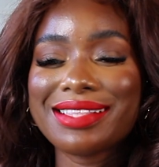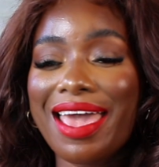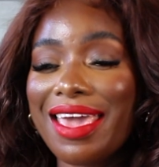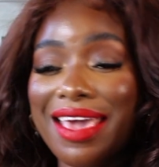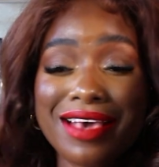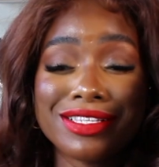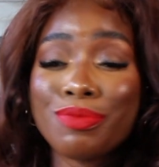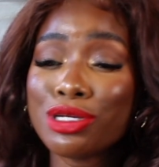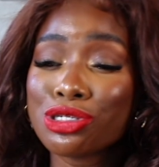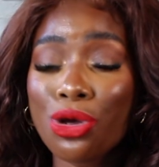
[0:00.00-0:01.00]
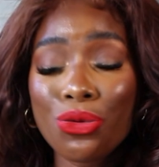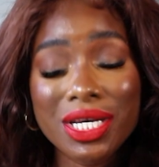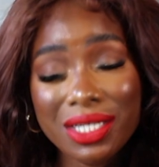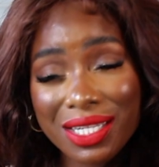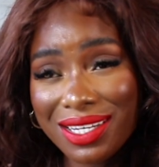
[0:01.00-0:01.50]
like, it smells so
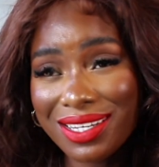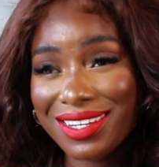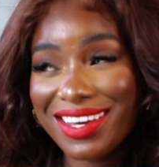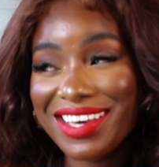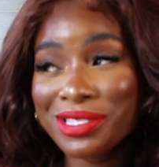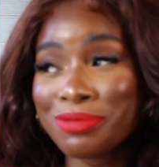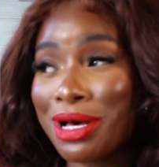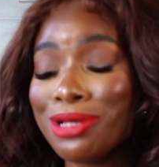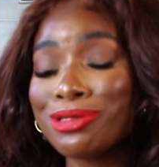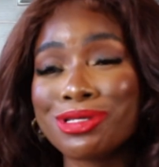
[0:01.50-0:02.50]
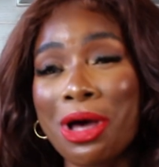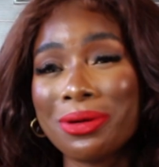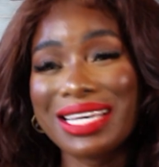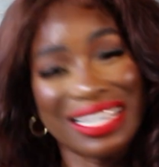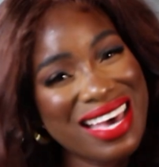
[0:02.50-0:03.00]
good. It smells so
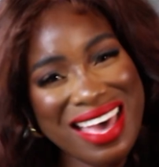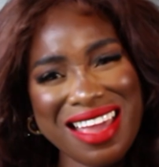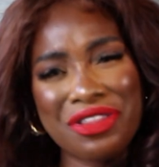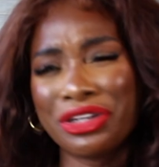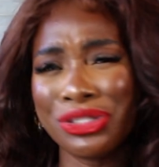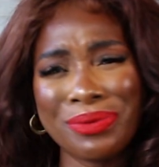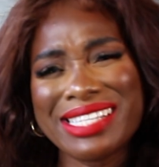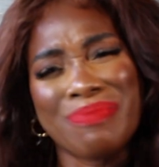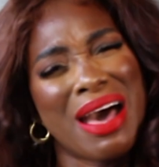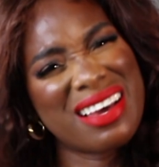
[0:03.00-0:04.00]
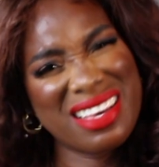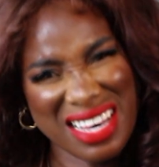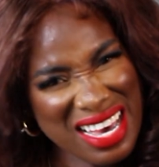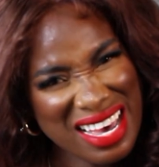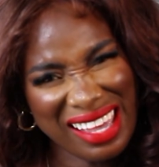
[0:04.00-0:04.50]
good. Don't you want to smell
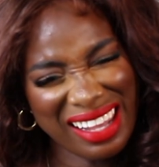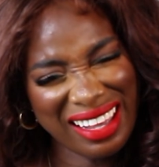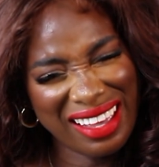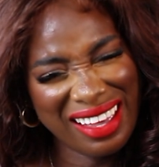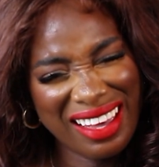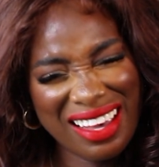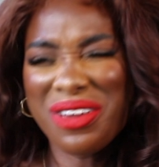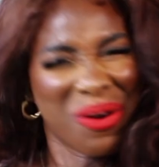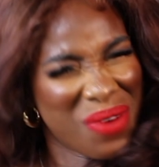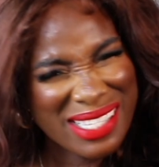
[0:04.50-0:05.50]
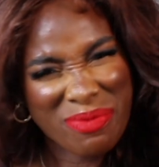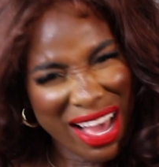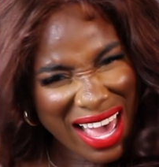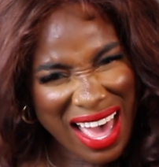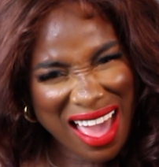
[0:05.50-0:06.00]
good? You don't want to smell
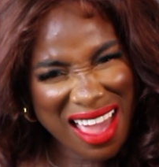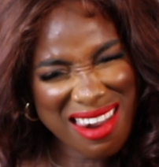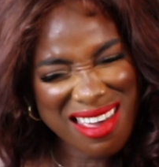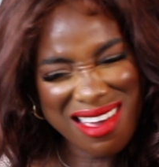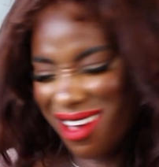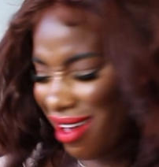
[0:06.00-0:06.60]
good?